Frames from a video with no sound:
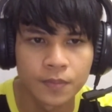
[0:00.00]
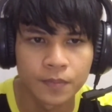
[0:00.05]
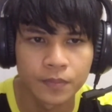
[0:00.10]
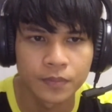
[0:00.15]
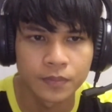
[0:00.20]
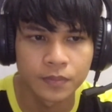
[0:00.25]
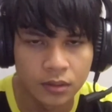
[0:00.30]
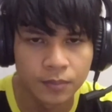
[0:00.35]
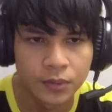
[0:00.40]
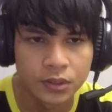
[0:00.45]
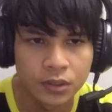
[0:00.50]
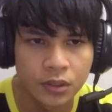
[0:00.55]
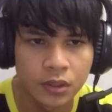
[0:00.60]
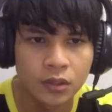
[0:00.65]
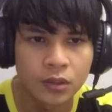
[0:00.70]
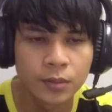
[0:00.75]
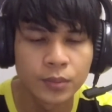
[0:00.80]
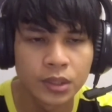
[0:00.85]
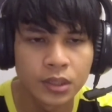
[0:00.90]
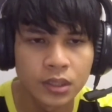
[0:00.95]
The personal
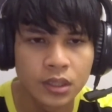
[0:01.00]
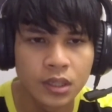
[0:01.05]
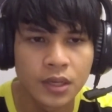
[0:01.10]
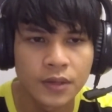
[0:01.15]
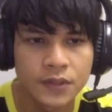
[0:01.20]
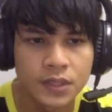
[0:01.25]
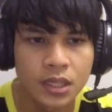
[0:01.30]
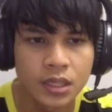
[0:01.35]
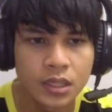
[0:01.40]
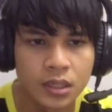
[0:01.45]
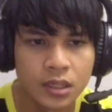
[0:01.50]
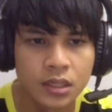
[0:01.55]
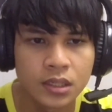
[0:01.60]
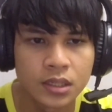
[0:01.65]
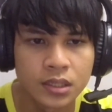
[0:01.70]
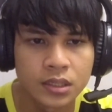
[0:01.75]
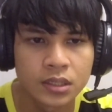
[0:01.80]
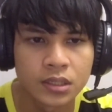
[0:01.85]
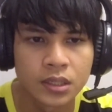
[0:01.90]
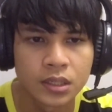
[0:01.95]
computer life cycle
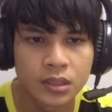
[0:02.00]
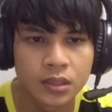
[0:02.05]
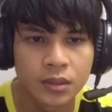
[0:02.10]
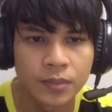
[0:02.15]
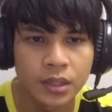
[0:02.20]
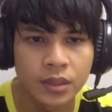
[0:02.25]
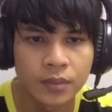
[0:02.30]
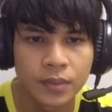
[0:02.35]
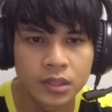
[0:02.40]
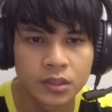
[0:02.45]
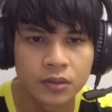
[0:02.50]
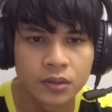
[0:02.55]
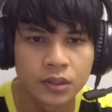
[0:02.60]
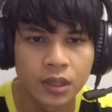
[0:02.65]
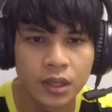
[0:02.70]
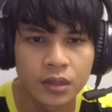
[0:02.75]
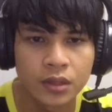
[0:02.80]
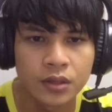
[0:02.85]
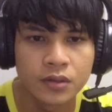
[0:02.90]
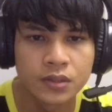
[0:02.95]
is determined based on
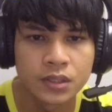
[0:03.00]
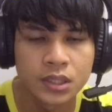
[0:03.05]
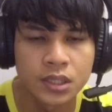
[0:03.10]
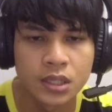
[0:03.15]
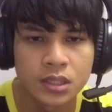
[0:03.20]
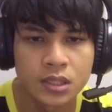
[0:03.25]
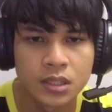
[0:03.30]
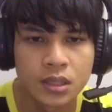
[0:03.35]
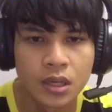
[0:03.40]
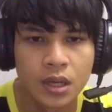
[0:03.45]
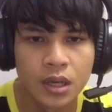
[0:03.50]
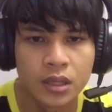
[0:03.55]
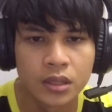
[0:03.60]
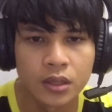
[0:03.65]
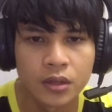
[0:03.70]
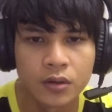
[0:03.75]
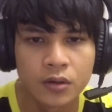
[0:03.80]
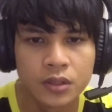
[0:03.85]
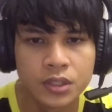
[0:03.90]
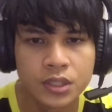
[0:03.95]
end user needs,
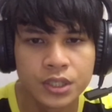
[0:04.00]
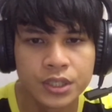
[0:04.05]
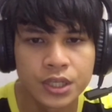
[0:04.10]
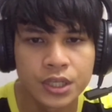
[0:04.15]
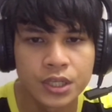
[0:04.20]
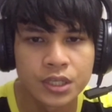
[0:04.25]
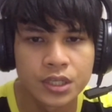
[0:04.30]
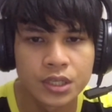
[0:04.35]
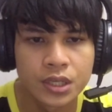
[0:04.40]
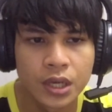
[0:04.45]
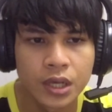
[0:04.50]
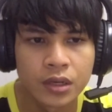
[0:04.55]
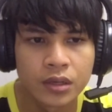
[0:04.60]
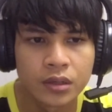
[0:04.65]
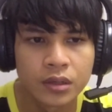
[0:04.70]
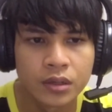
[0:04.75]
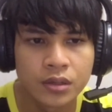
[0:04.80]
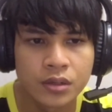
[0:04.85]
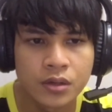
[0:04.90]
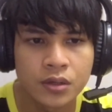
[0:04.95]
technology change,
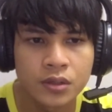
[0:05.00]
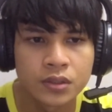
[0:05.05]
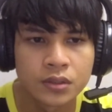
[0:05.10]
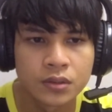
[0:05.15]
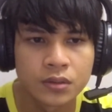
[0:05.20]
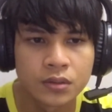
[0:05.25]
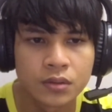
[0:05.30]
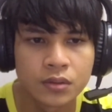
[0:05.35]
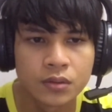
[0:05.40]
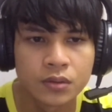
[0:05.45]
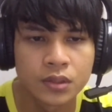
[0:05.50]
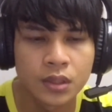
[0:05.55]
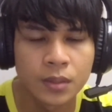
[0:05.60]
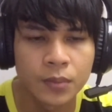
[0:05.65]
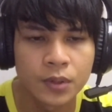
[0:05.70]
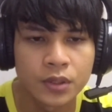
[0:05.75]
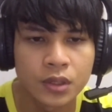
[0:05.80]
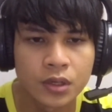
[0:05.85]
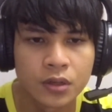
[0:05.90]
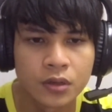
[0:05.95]
and the cost to
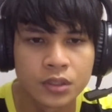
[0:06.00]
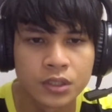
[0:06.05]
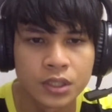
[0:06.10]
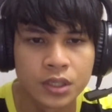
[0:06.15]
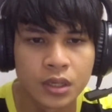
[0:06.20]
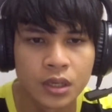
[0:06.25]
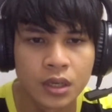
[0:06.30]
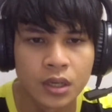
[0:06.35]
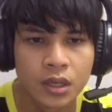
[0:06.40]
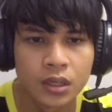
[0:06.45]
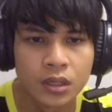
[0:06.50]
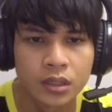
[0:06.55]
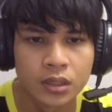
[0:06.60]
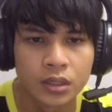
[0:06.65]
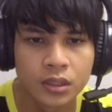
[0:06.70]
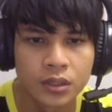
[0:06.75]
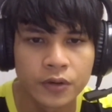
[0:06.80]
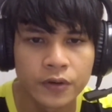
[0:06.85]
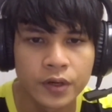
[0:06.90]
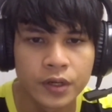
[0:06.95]
support technology. The
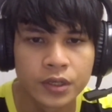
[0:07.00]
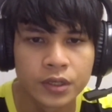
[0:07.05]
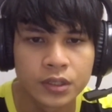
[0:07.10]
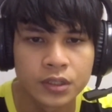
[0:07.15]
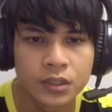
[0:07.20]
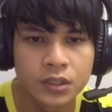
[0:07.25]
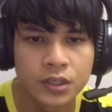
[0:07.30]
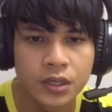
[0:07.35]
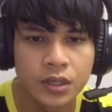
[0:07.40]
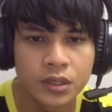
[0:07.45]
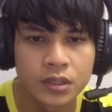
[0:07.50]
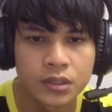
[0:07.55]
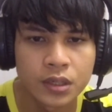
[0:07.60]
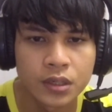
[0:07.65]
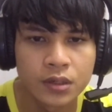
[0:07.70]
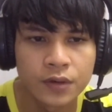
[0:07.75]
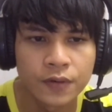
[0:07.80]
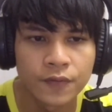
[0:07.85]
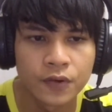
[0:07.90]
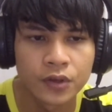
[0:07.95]
current industry
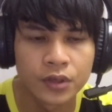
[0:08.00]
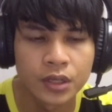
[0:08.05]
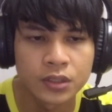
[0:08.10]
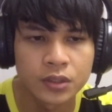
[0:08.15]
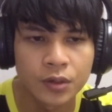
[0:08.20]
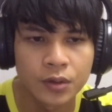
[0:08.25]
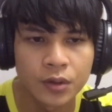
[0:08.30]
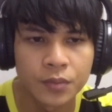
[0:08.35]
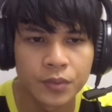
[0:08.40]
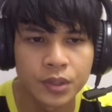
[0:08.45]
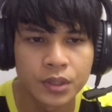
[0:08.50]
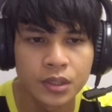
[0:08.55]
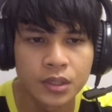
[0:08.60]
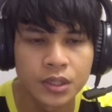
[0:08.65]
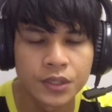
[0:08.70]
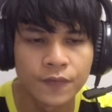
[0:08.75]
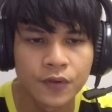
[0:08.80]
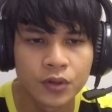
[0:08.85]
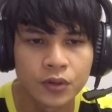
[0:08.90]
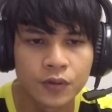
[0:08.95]
standard for desktop computer
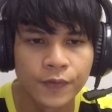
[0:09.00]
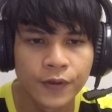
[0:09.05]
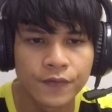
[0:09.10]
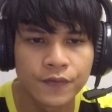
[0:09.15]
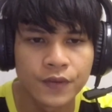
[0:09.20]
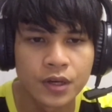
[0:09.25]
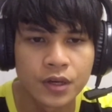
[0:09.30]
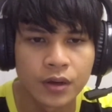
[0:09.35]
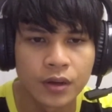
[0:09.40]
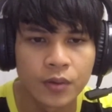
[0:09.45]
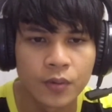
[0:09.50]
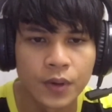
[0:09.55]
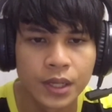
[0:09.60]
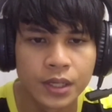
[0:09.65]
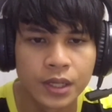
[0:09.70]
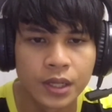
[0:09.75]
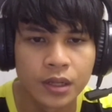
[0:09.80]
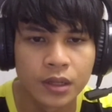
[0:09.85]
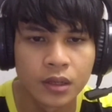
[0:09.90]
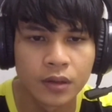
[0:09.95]
is 4 to 5 years, while
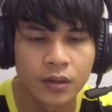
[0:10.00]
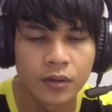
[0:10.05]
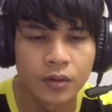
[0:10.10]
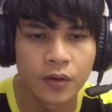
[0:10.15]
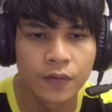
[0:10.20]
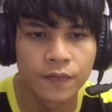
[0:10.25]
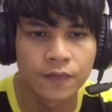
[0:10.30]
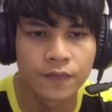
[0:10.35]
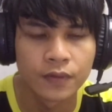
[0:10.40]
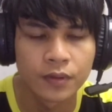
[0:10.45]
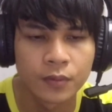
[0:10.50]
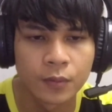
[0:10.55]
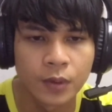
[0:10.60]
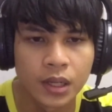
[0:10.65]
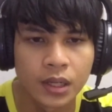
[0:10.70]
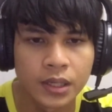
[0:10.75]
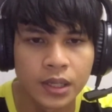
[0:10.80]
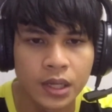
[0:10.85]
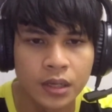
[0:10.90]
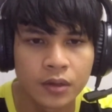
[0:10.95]
that
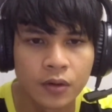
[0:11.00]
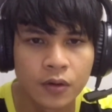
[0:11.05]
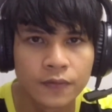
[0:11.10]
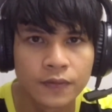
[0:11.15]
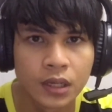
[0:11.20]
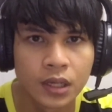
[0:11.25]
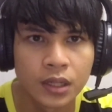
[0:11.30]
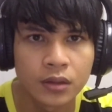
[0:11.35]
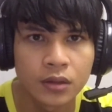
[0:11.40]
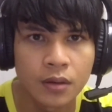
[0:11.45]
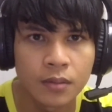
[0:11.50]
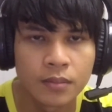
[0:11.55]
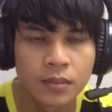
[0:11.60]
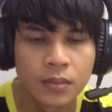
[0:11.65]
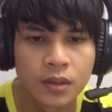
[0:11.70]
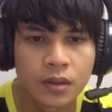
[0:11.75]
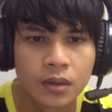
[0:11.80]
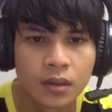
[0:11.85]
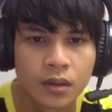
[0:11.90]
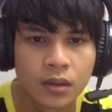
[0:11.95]
of a laptop
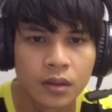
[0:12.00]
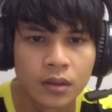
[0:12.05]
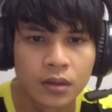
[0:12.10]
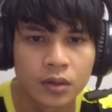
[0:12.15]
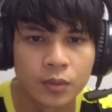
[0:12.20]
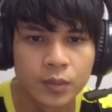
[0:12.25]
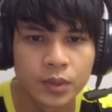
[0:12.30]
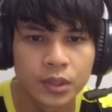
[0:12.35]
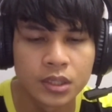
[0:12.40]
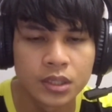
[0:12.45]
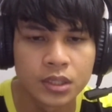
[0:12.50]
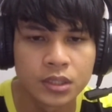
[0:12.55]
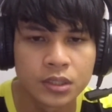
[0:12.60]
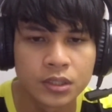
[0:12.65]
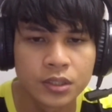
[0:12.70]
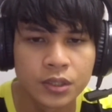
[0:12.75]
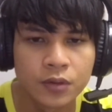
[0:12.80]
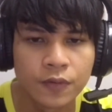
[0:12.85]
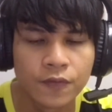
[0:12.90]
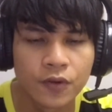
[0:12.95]
computer is
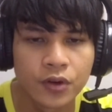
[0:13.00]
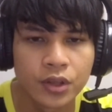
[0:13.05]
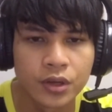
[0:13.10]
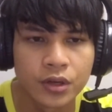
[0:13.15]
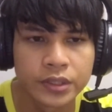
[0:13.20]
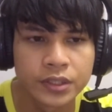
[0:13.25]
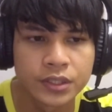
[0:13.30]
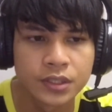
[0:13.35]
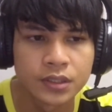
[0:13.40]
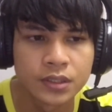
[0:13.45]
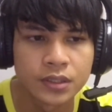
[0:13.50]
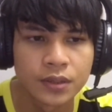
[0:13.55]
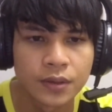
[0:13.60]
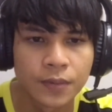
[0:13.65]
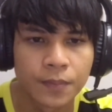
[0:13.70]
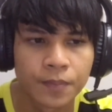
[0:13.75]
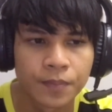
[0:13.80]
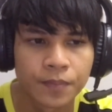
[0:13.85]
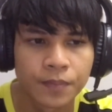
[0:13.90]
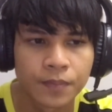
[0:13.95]
3 to 4 years.
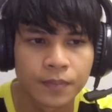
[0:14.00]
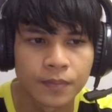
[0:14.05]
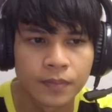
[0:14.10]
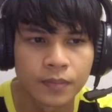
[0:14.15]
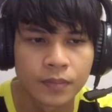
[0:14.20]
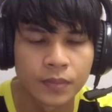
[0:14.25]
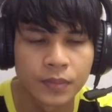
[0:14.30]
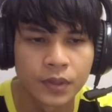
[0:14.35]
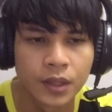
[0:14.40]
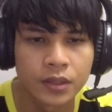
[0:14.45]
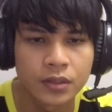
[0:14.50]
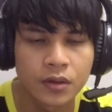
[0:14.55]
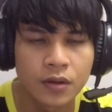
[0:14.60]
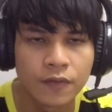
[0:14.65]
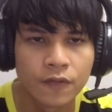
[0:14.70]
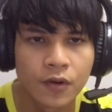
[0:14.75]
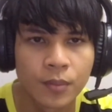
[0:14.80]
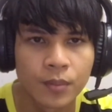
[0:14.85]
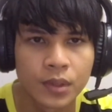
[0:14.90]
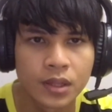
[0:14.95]
That's all
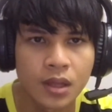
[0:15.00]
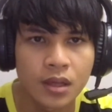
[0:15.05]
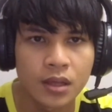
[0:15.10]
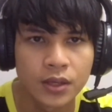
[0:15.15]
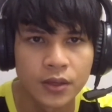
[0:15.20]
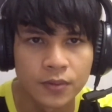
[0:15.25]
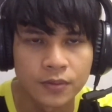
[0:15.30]
from me. Thank you.